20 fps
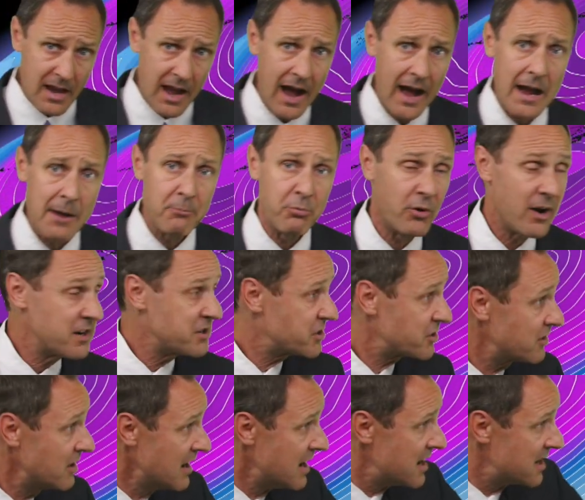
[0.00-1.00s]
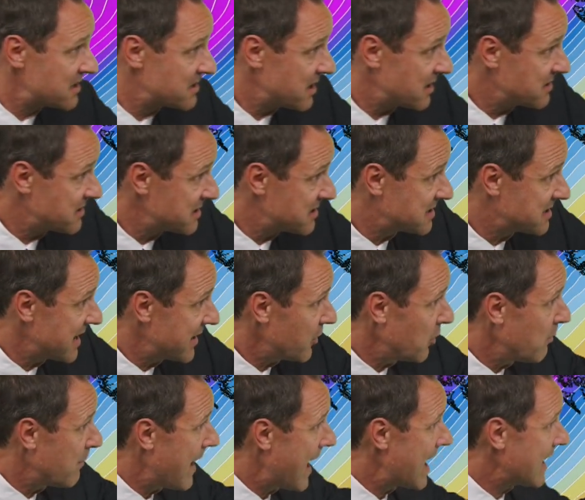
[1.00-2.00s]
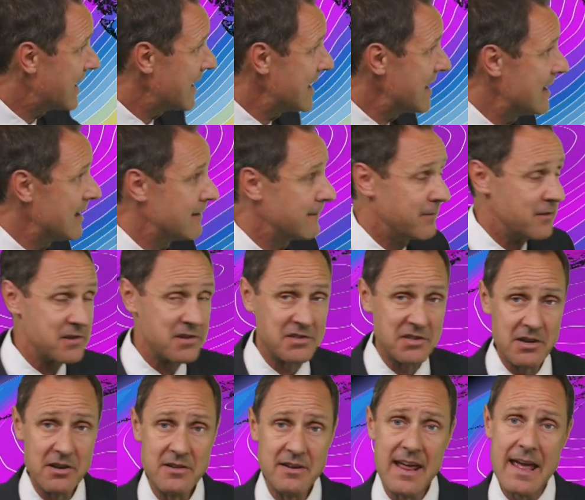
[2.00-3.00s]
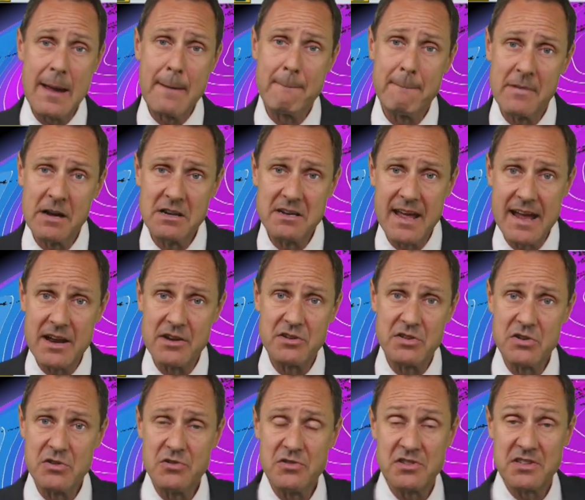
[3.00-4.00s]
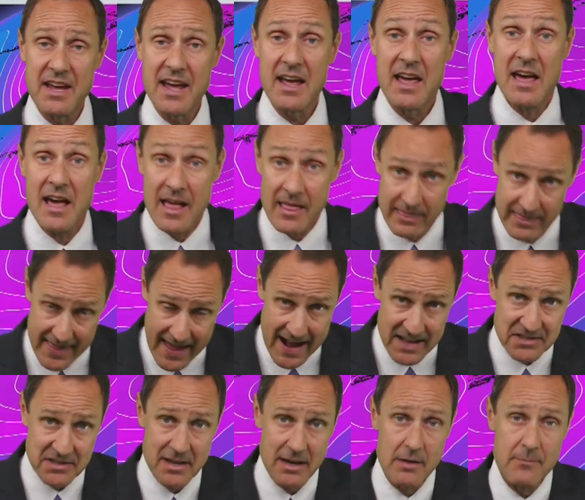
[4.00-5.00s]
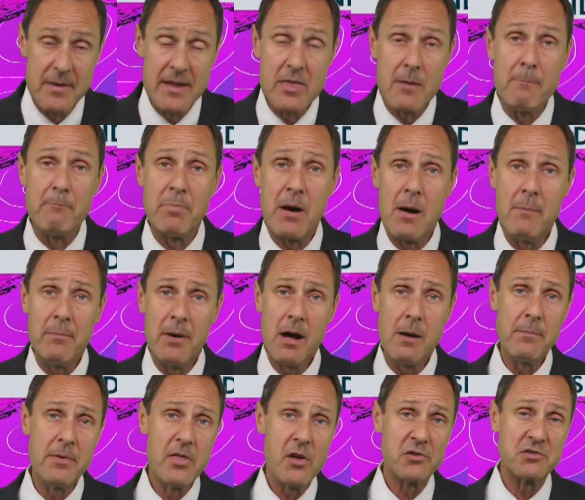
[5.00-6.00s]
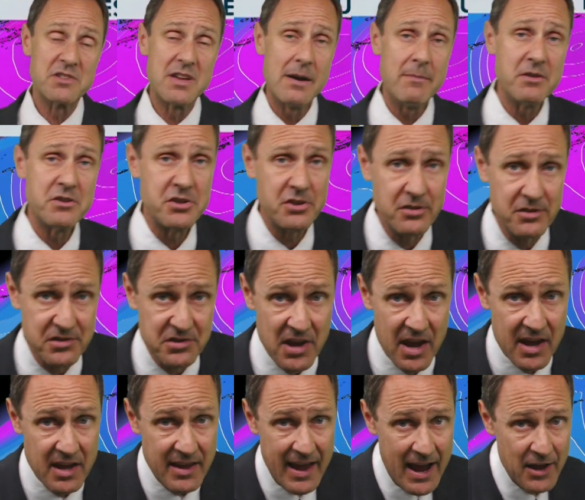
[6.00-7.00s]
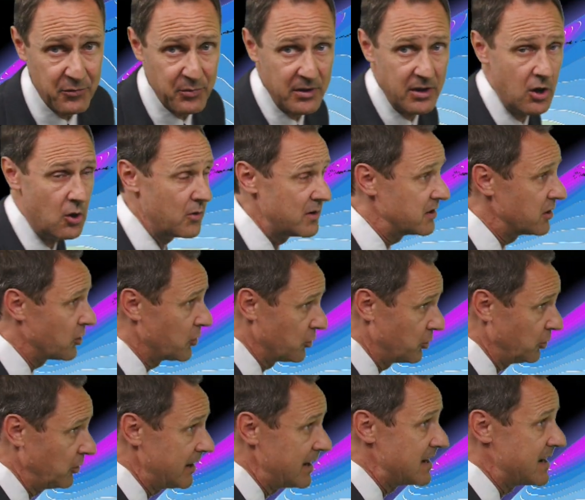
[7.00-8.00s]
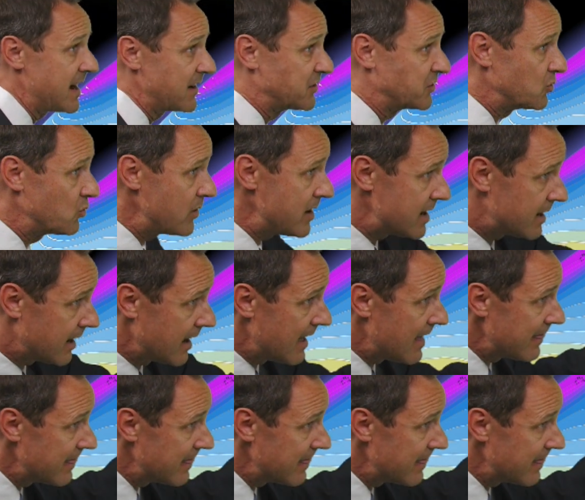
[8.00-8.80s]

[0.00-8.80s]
High pressure starts to settle back in for Sunday, Monday, and Tuesday. That's going to be the bump up in those temperatures as we go into early next week.